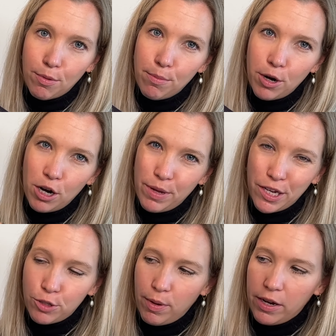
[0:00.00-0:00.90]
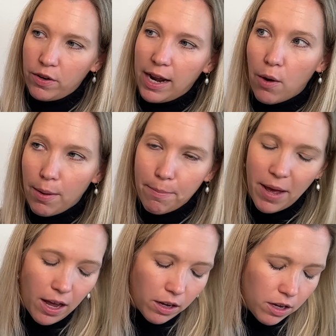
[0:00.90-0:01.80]
compartment, depending on how I'm
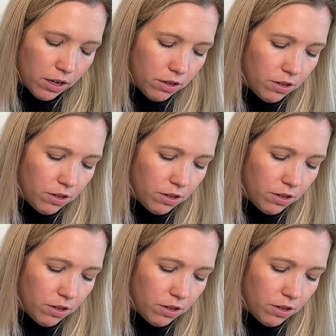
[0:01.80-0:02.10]
packing.